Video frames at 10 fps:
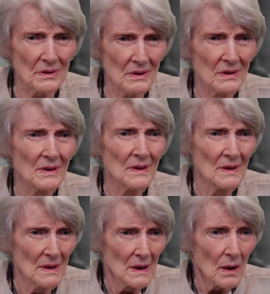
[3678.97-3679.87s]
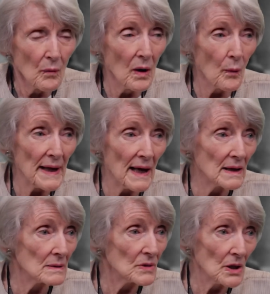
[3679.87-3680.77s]
Sure. yeah. Well, we
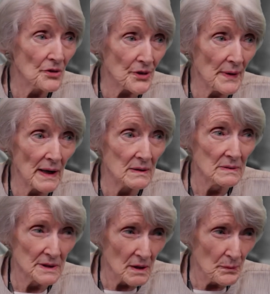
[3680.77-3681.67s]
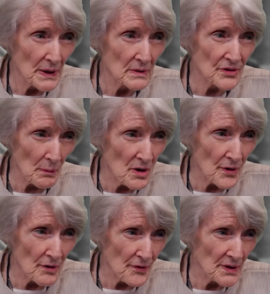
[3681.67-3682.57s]
had we also had a little bit. Some of
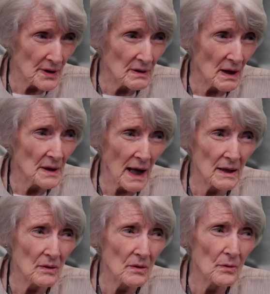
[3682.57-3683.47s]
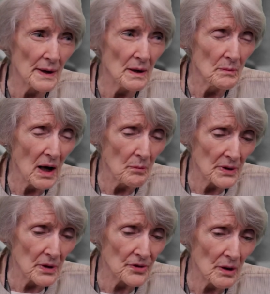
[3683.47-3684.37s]
our funding, uh, not a great amount,
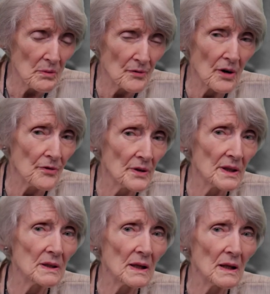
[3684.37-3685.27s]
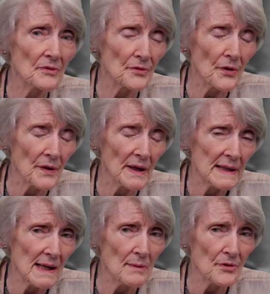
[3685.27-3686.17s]
but some of our funding for the
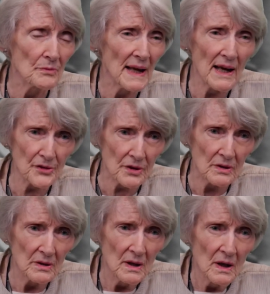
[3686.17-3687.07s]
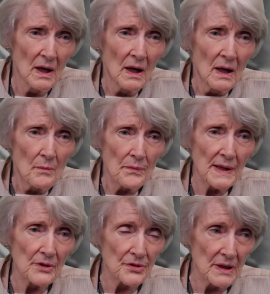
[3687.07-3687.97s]
LINC came from NASA. Right.
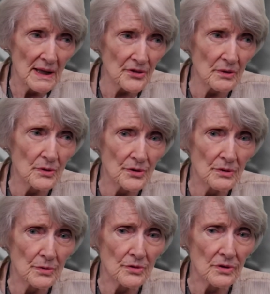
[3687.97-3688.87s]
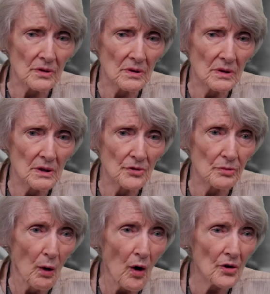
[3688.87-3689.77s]
Because NASA was interested in
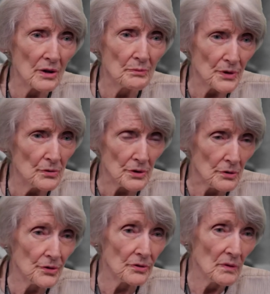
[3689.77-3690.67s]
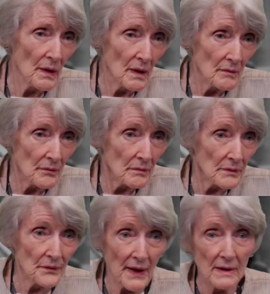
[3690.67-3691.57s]
small computers
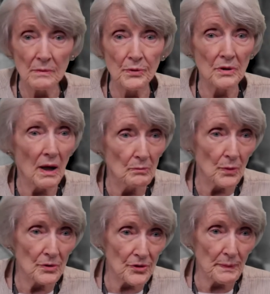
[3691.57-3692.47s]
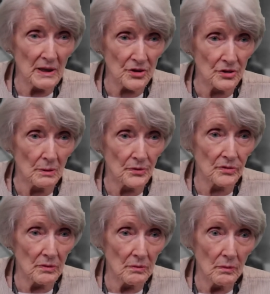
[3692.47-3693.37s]
that they could put on board spaceships.